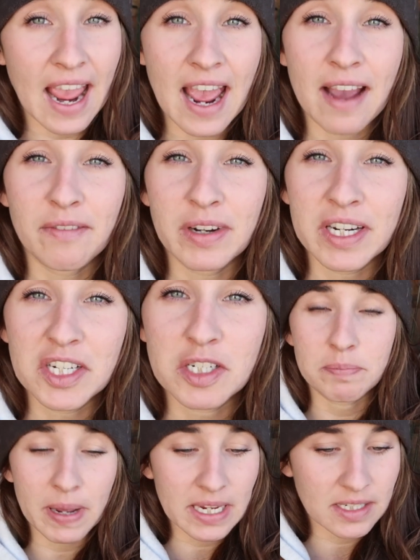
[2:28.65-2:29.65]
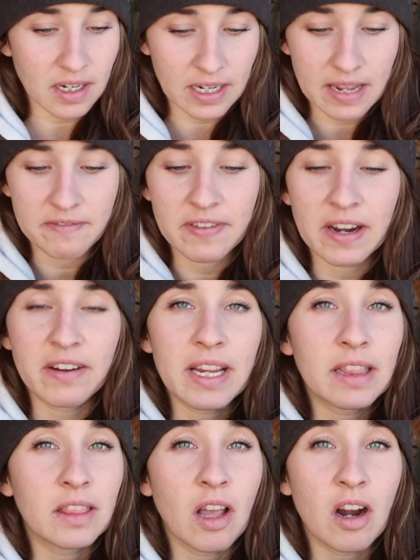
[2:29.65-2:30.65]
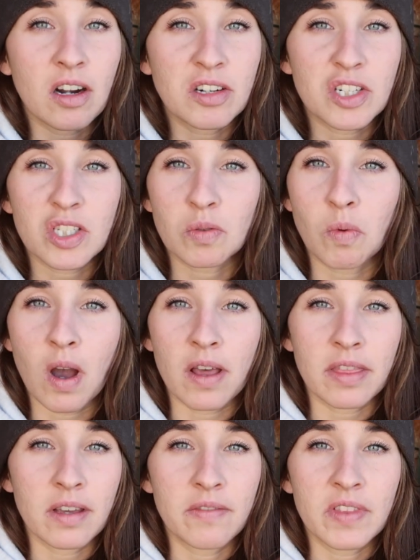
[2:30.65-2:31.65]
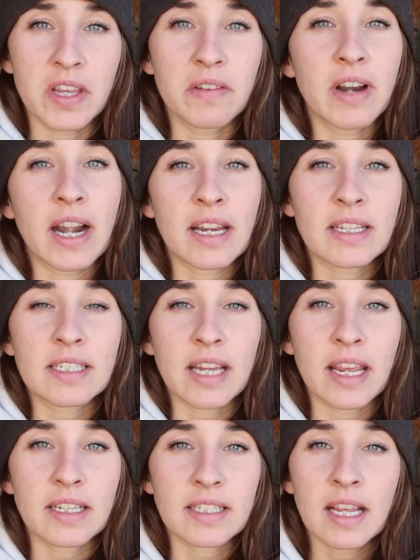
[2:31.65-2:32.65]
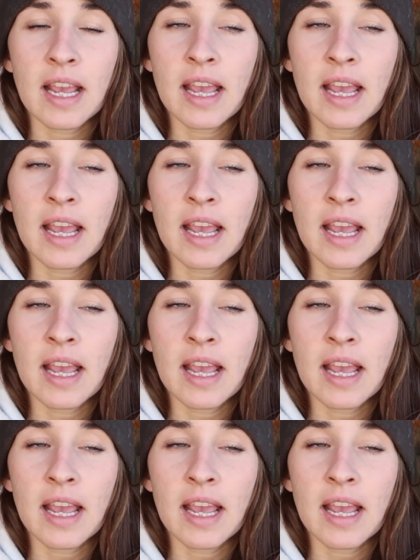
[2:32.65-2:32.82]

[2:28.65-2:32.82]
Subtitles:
average based on a very large swath of the United States,